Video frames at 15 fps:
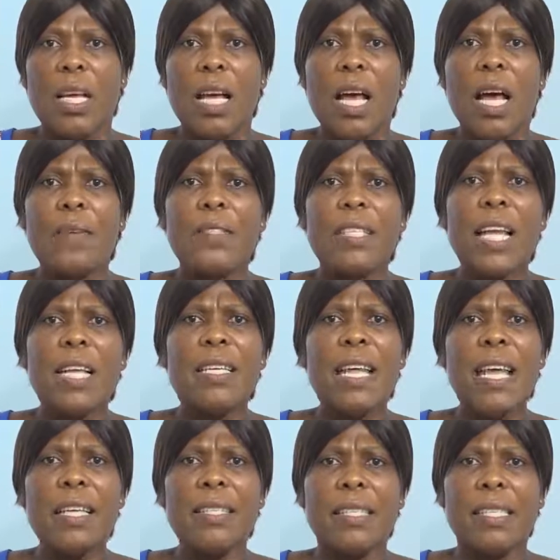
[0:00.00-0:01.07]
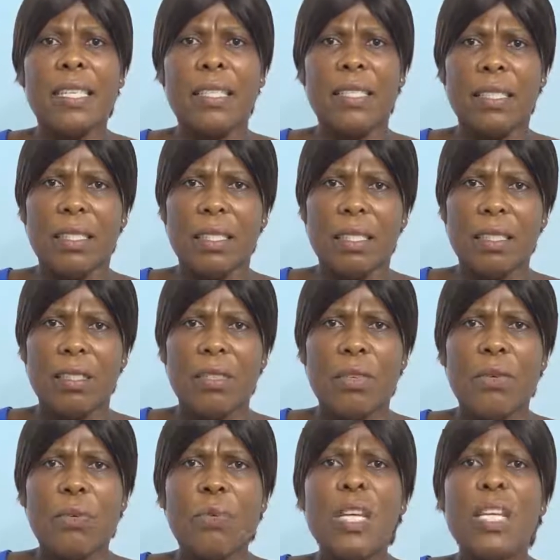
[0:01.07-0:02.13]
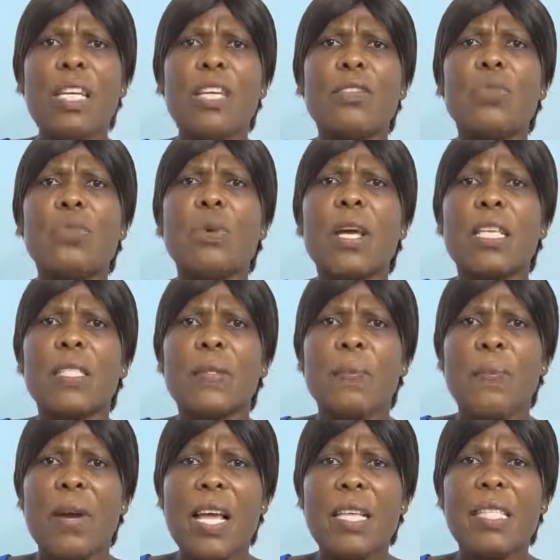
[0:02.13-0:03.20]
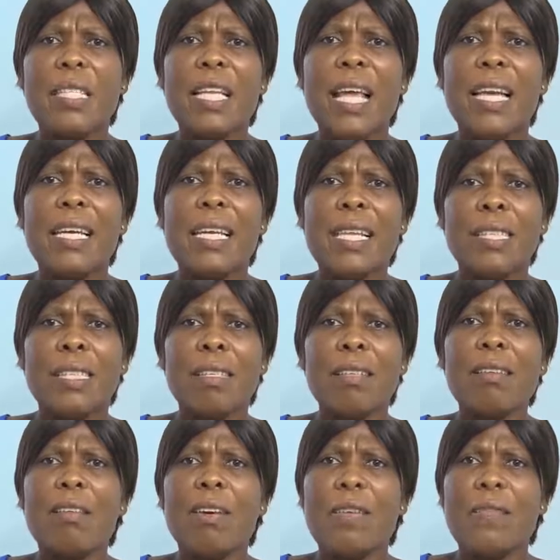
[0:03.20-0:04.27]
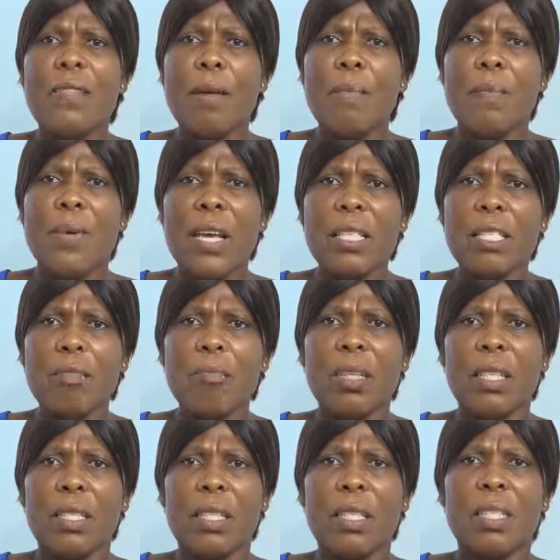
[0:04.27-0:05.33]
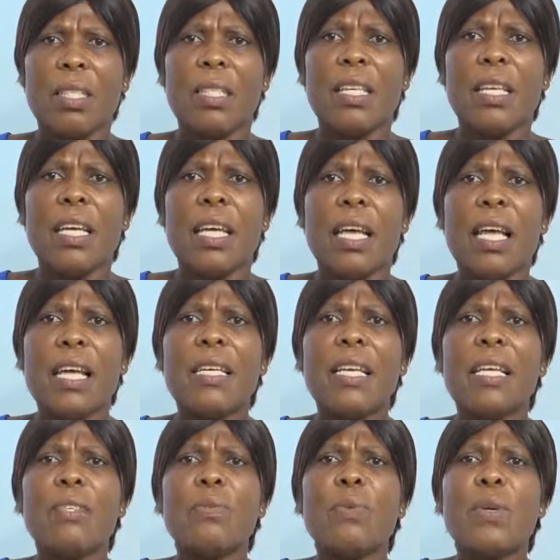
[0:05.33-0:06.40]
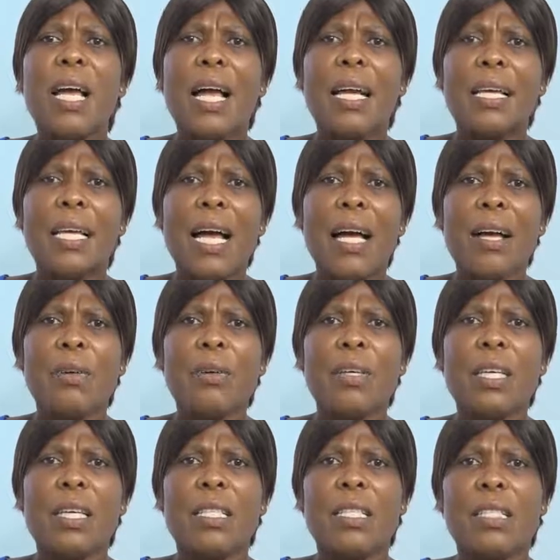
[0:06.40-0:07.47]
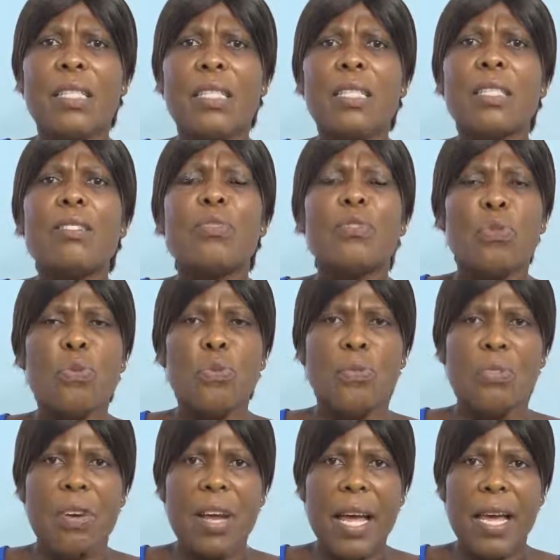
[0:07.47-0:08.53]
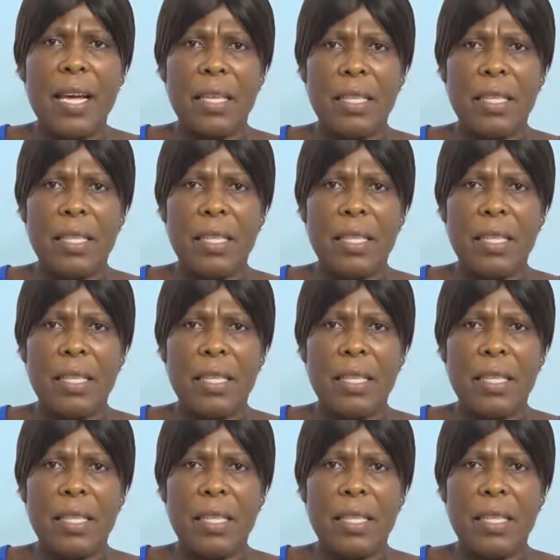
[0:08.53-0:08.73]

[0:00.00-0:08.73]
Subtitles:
After nursing, we need to express a little of the breast milk, and then we allow it to dry.